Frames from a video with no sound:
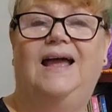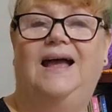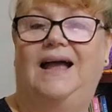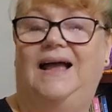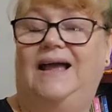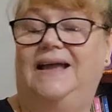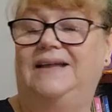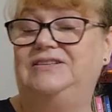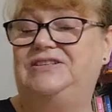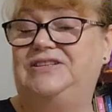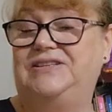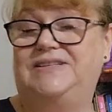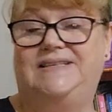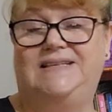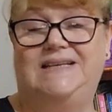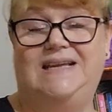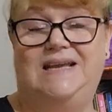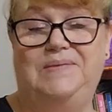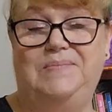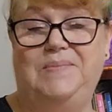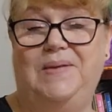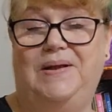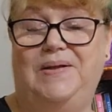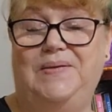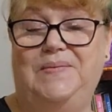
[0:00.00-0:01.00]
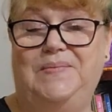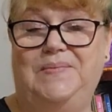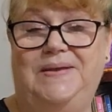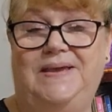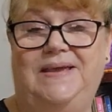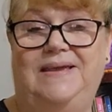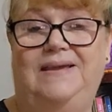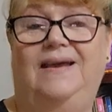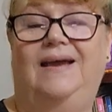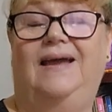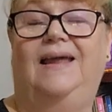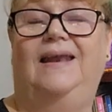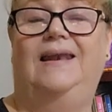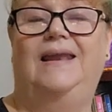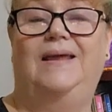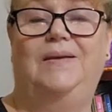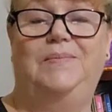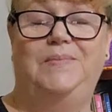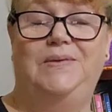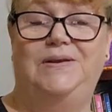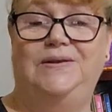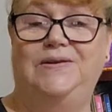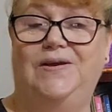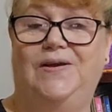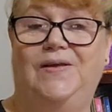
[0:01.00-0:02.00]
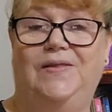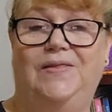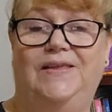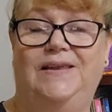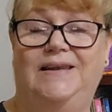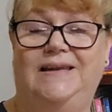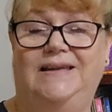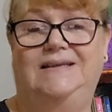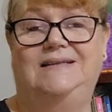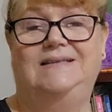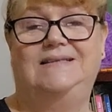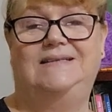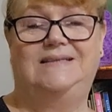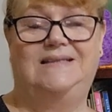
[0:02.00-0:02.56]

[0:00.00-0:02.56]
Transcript: And just email me and let me know the link